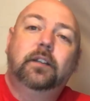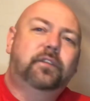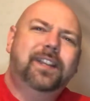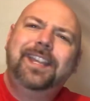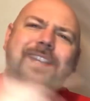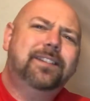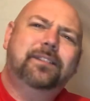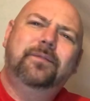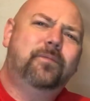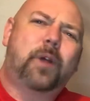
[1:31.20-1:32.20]
Forget
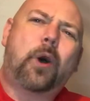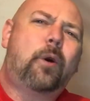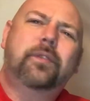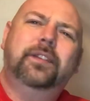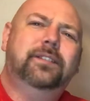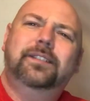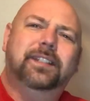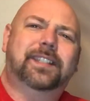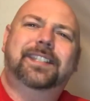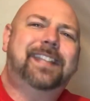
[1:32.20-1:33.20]
all the
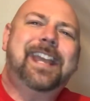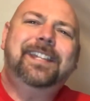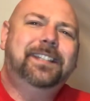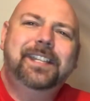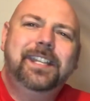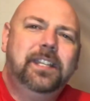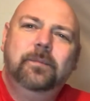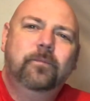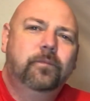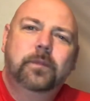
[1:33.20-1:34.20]
Stanley
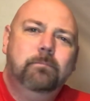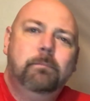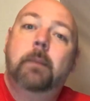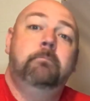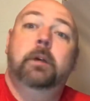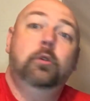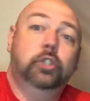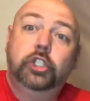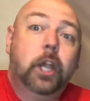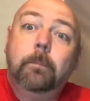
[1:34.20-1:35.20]
mumbo
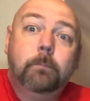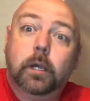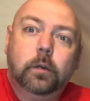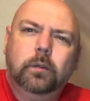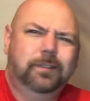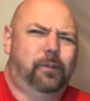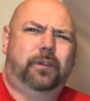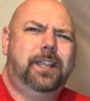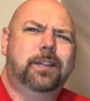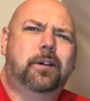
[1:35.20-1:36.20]
jumbo.
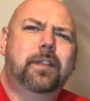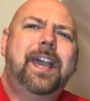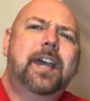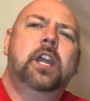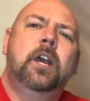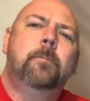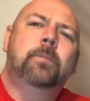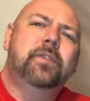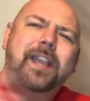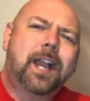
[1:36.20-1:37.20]
Forget all that.
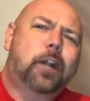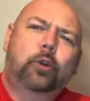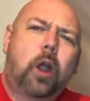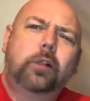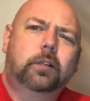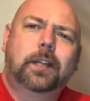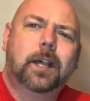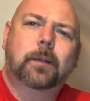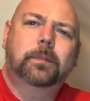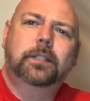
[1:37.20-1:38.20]
They got crawler
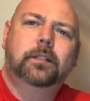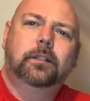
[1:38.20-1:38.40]
cups.